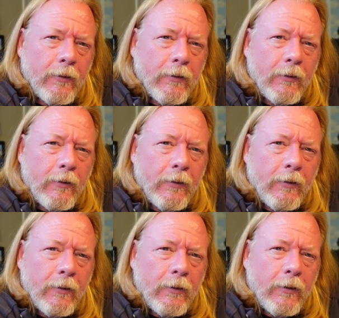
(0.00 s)

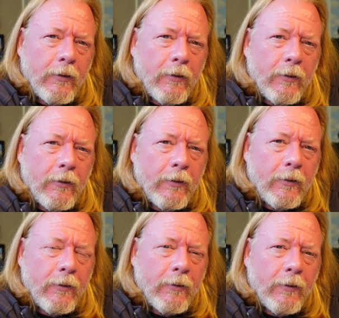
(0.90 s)

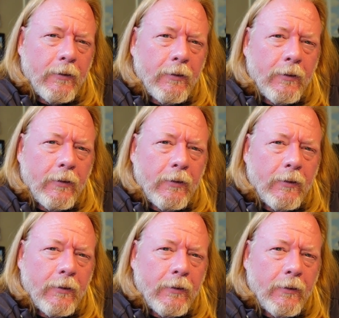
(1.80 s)

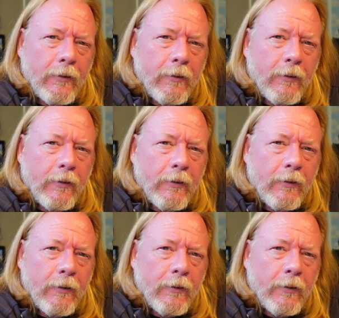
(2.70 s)

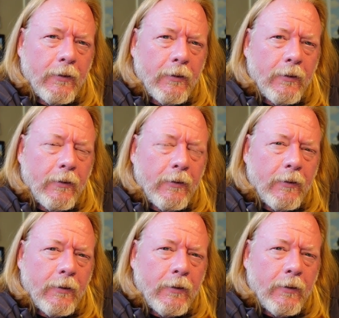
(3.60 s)

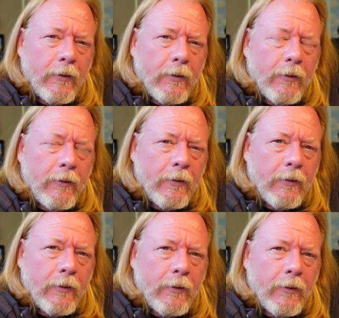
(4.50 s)

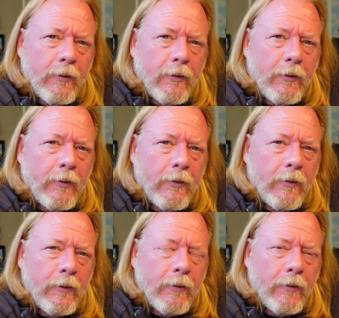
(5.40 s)

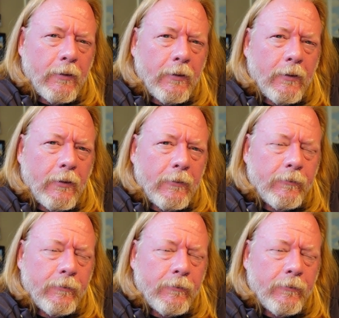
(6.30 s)
[no speech]